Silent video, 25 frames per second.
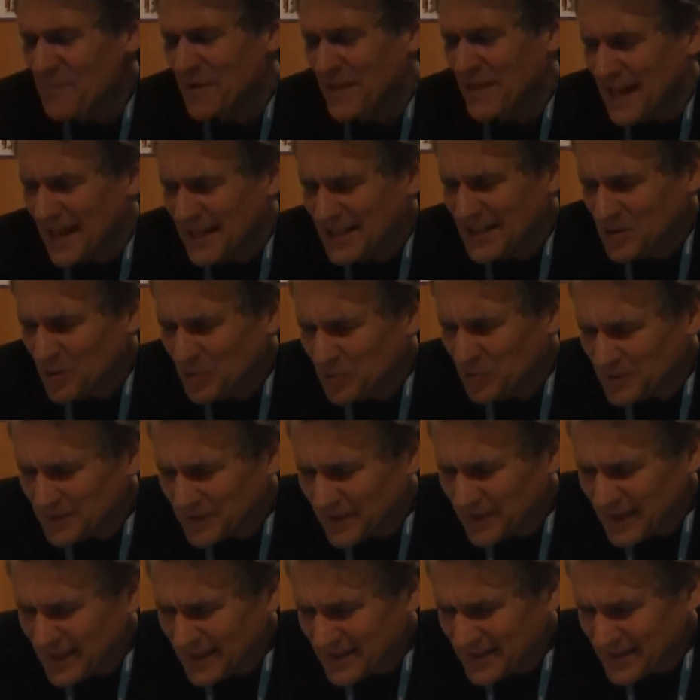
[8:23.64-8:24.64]
but I don't
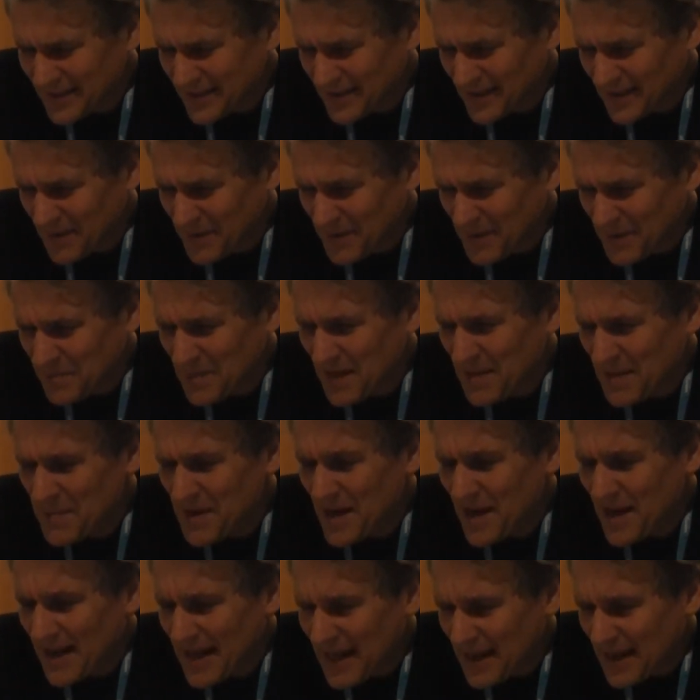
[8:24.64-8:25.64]
like to. I mean,
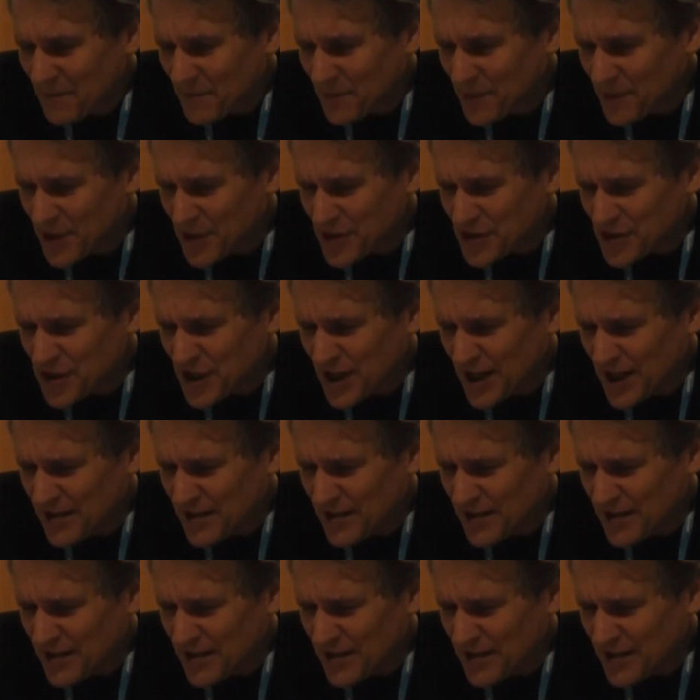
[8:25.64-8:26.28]
maybe I am preachy.